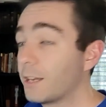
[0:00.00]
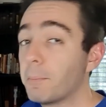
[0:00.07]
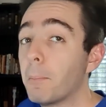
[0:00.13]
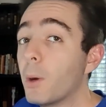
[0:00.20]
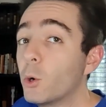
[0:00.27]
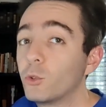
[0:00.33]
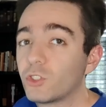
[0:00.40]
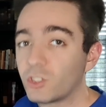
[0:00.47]
At
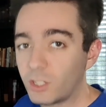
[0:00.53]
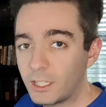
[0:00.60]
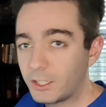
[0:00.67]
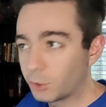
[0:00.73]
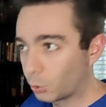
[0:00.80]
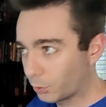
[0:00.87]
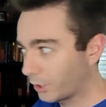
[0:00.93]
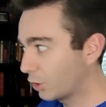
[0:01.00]
most, he
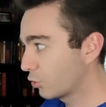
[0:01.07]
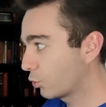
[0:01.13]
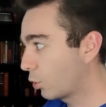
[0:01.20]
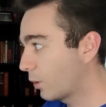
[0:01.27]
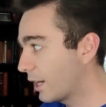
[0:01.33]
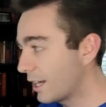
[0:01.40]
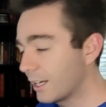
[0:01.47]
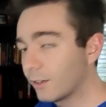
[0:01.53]
can only
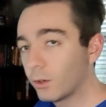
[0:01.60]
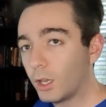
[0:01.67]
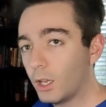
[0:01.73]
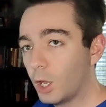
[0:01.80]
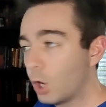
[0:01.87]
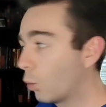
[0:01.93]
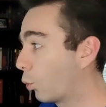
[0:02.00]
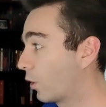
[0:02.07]
control 8,
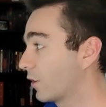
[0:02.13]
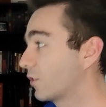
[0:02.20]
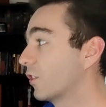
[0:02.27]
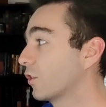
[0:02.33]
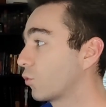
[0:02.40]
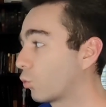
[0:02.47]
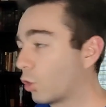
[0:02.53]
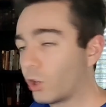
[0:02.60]
whereas
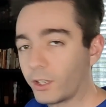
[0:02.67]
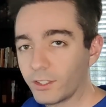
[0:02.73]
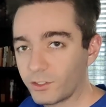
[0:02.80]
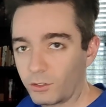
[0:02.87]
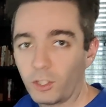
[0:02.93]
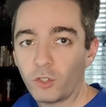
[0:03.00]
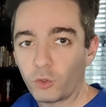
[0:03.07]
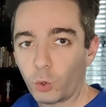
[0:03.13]
this rook
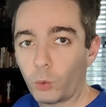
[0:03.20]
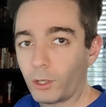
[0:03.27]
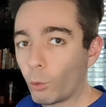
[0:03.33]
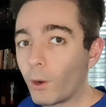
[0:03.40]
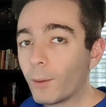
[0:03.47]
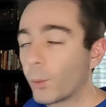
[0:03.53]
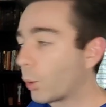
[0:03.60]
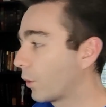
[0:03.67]
is
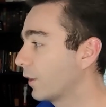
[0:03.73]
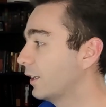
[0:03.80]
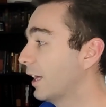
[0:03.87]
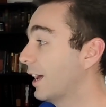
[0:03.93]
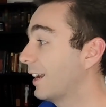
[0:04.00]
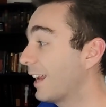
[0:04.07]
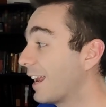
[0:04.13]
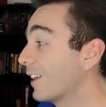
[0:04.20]
controlling way more than
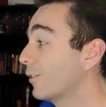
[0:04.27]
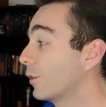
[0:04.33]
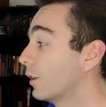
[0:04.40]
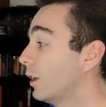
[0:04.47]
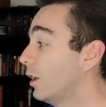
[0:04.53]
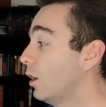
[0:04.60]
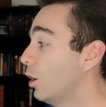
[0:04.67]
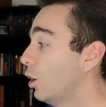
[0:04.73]
that. And